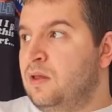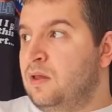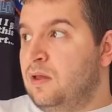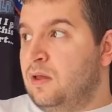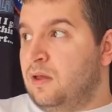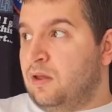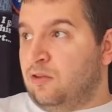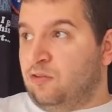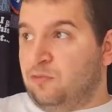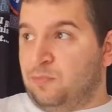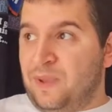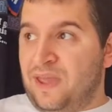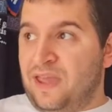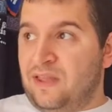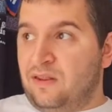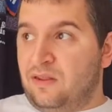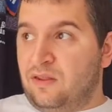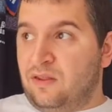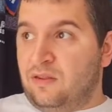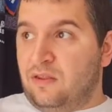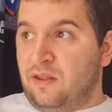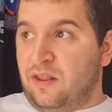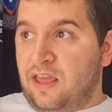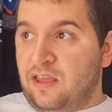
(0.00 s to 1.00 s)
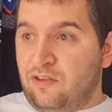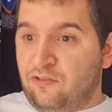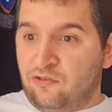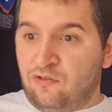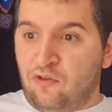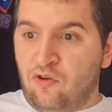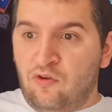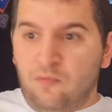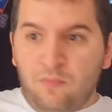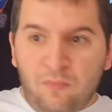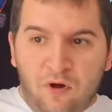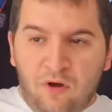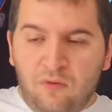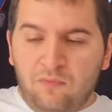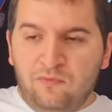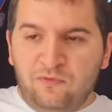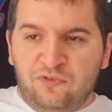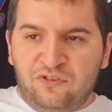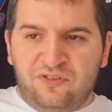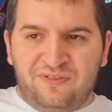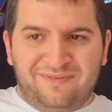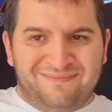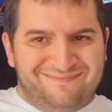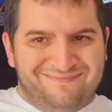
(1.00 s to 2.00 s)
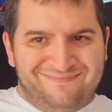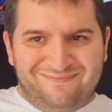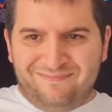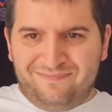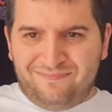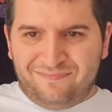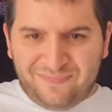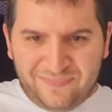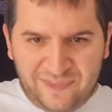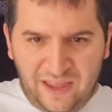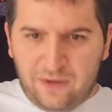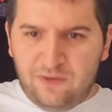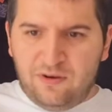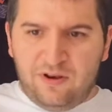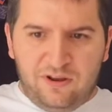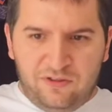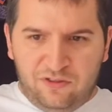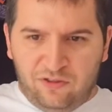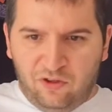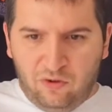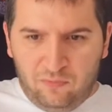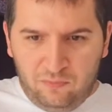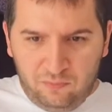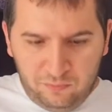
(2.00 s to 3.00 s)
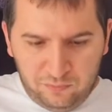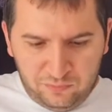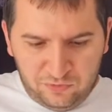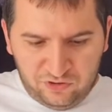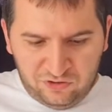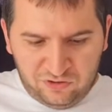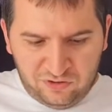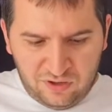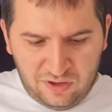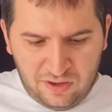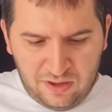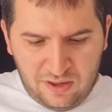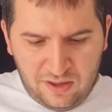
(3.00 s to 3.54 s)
spent the next 2 months down in the dumps.